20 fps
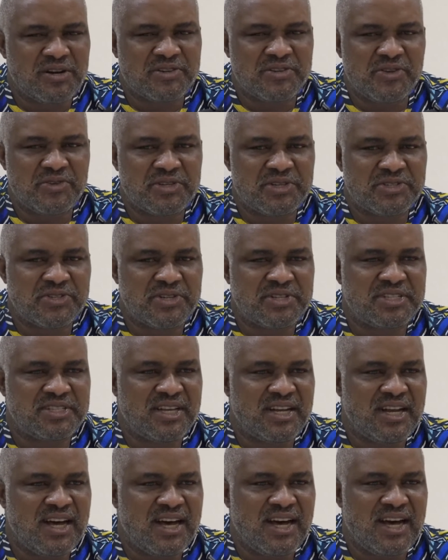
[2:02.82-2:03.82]
resources
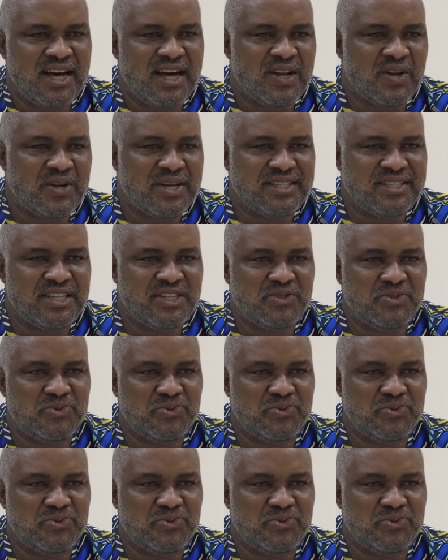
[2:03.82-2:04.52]
that are allocated